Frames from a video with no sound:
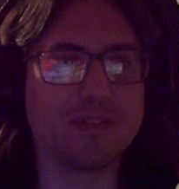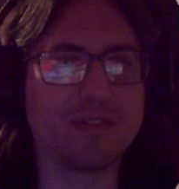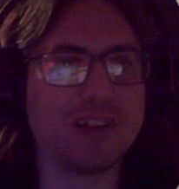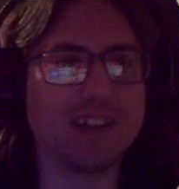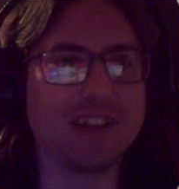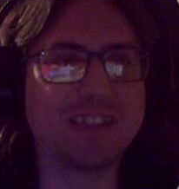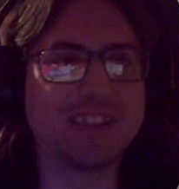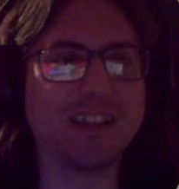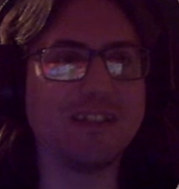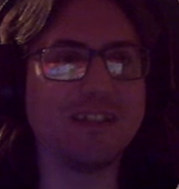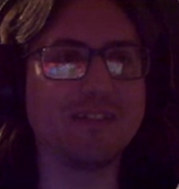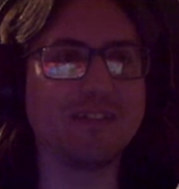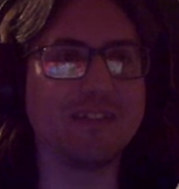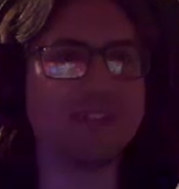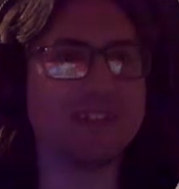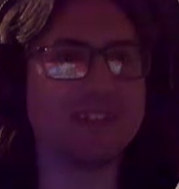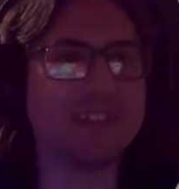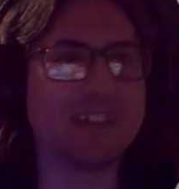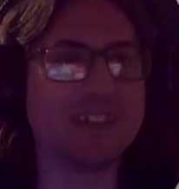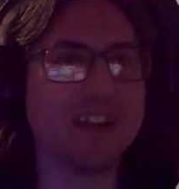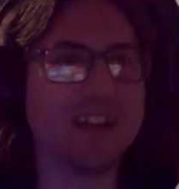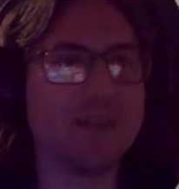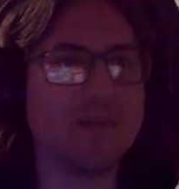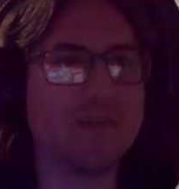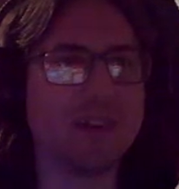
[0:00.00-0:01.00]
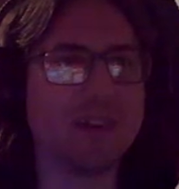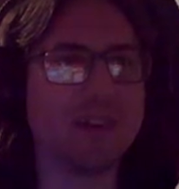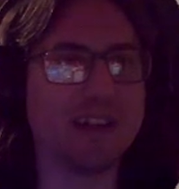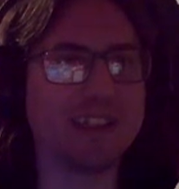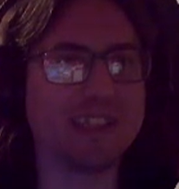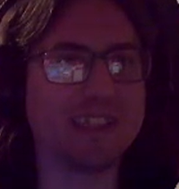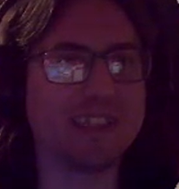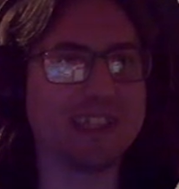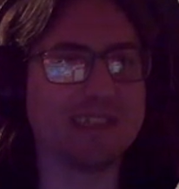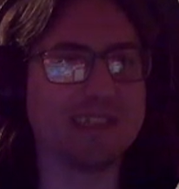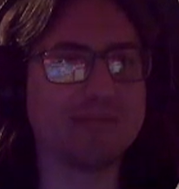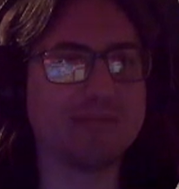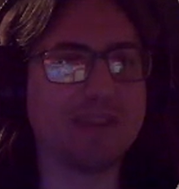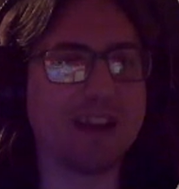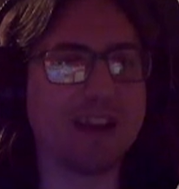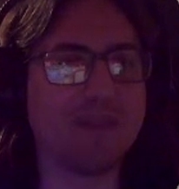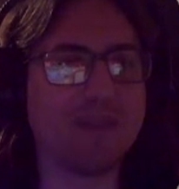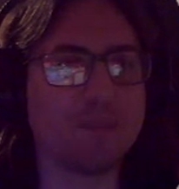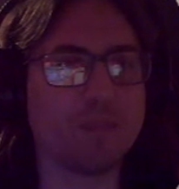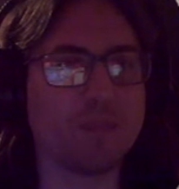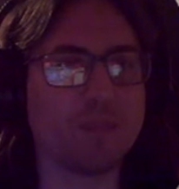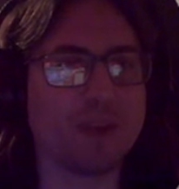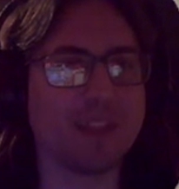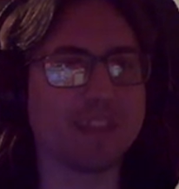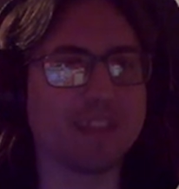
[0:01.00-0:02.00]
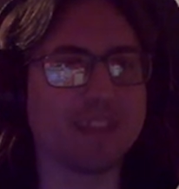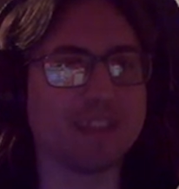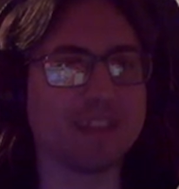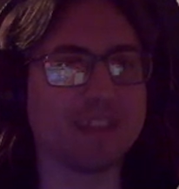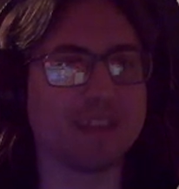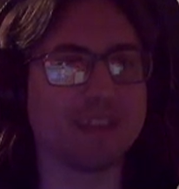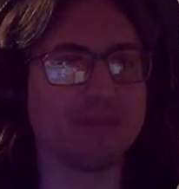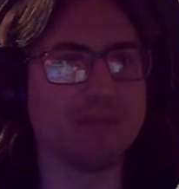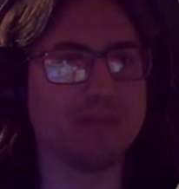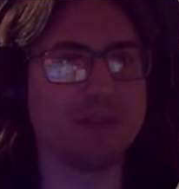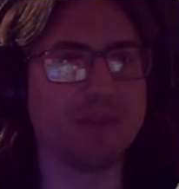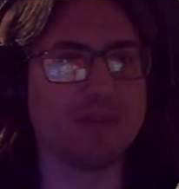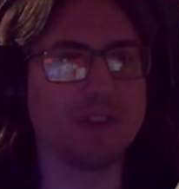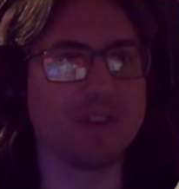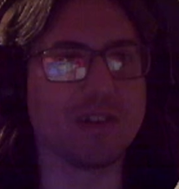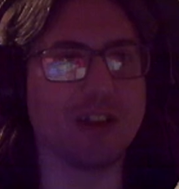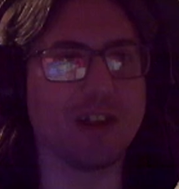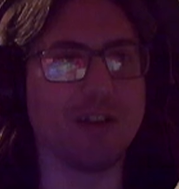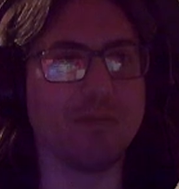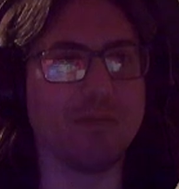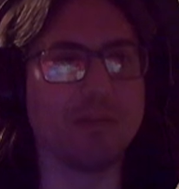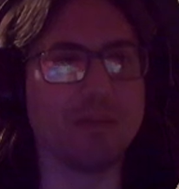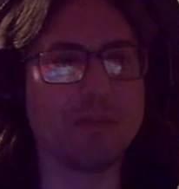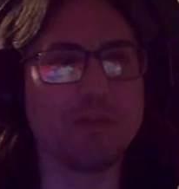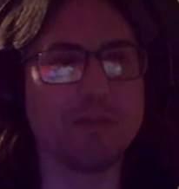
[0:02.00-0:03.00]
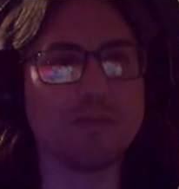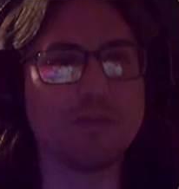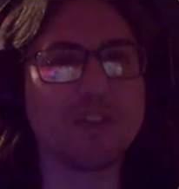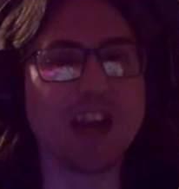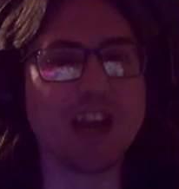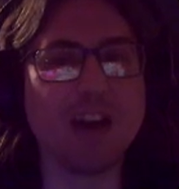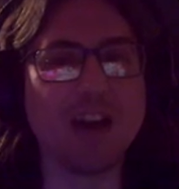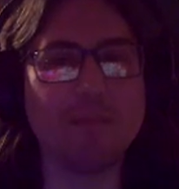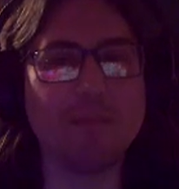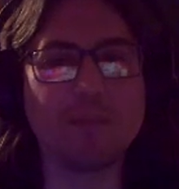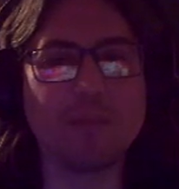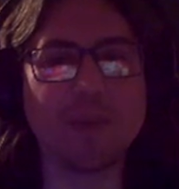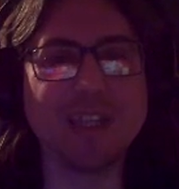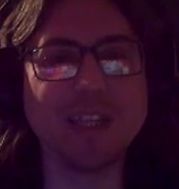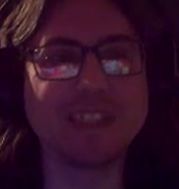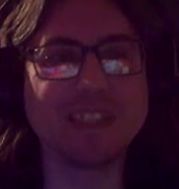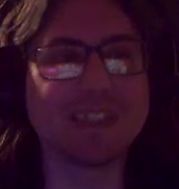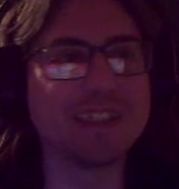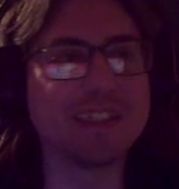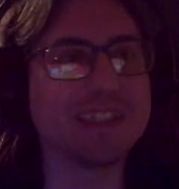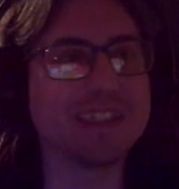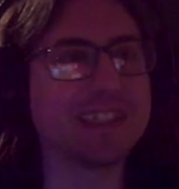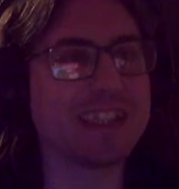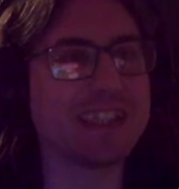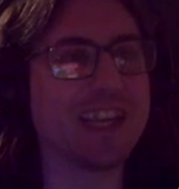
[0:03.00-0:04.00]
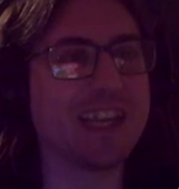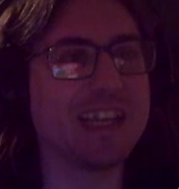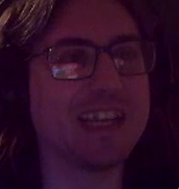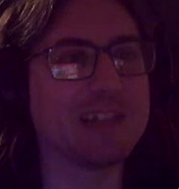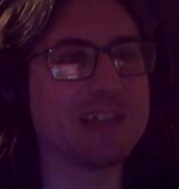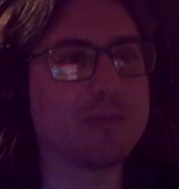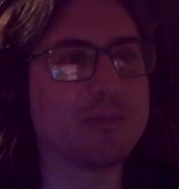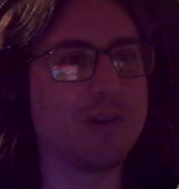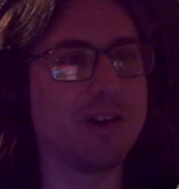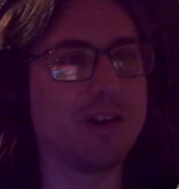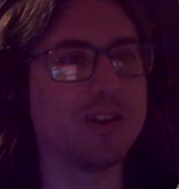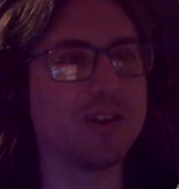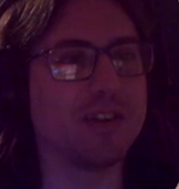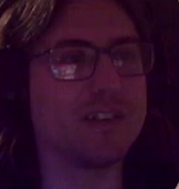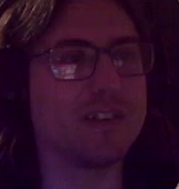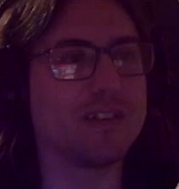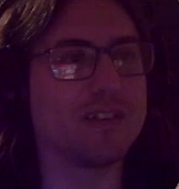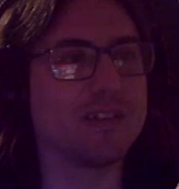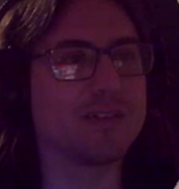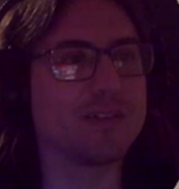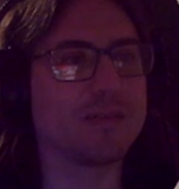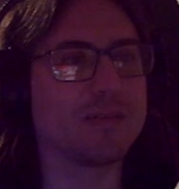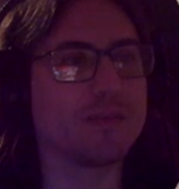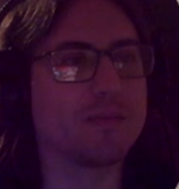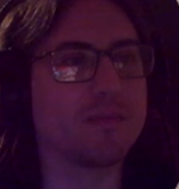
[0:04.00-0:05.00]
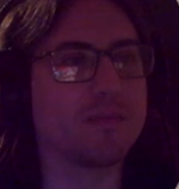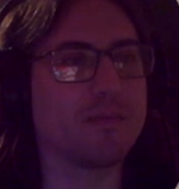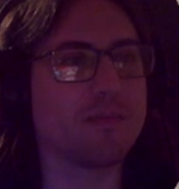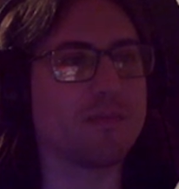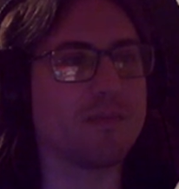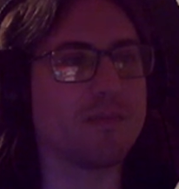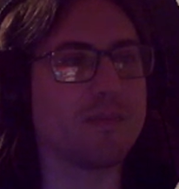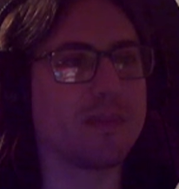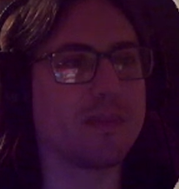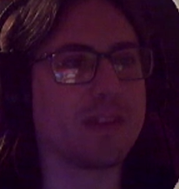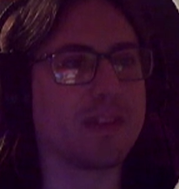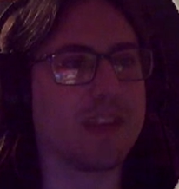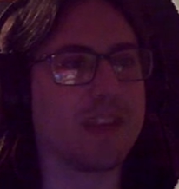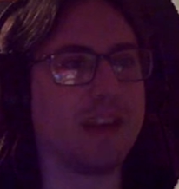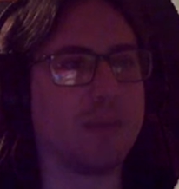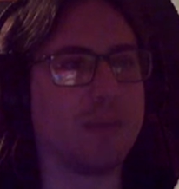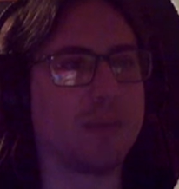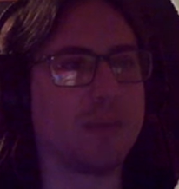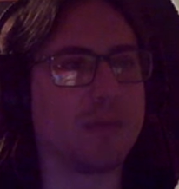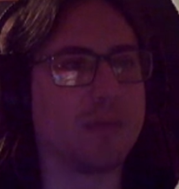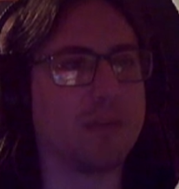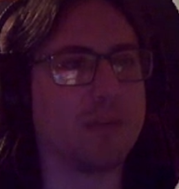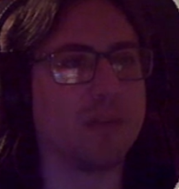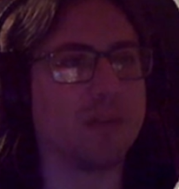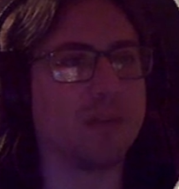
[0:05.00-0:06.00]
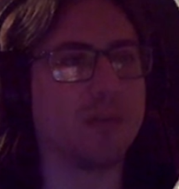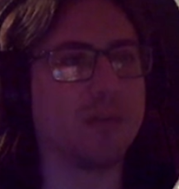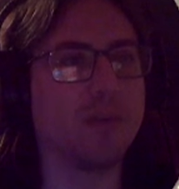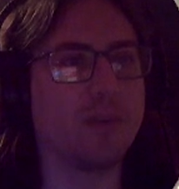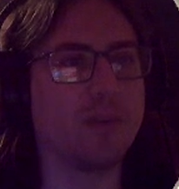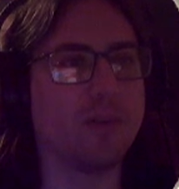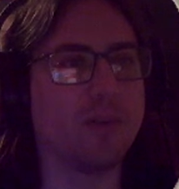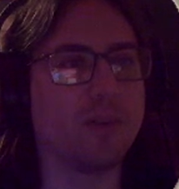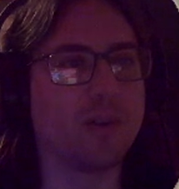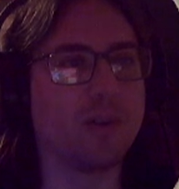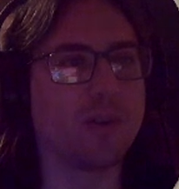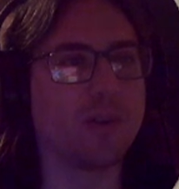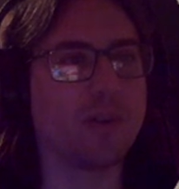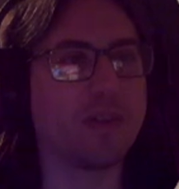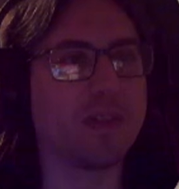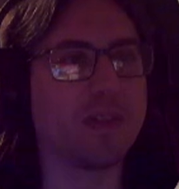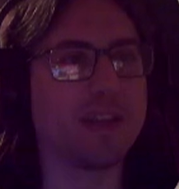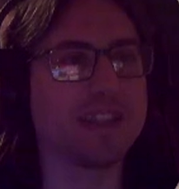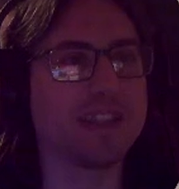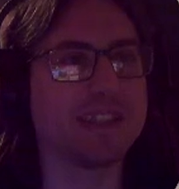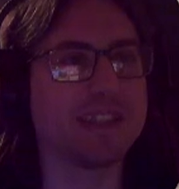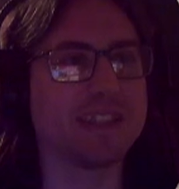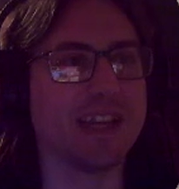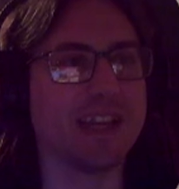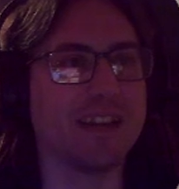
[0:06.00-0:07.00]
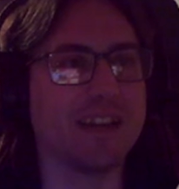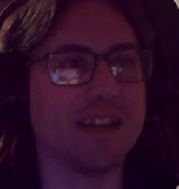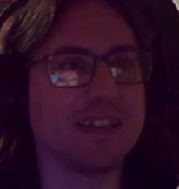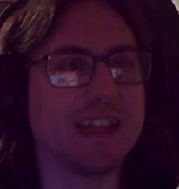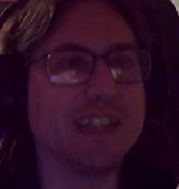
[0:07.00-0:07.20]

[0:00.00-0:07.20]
I don't know why it says we haven't beaten Moonglow, but we've now beaten stage 1. Okay, we've got all of the things in that.